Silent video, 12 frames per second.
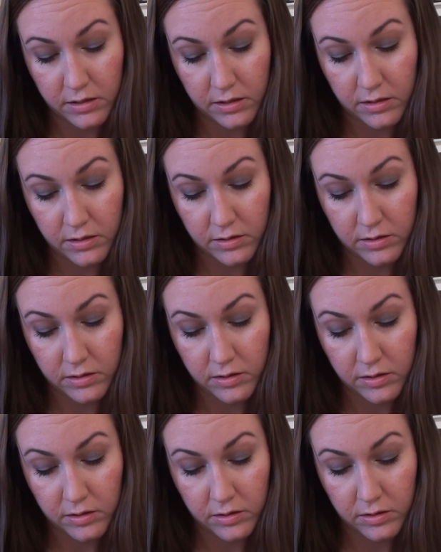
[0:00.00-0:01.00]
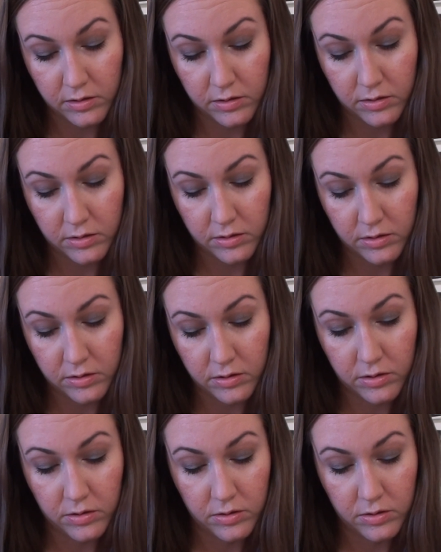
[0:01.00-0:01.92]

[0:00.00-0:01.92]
[no speech]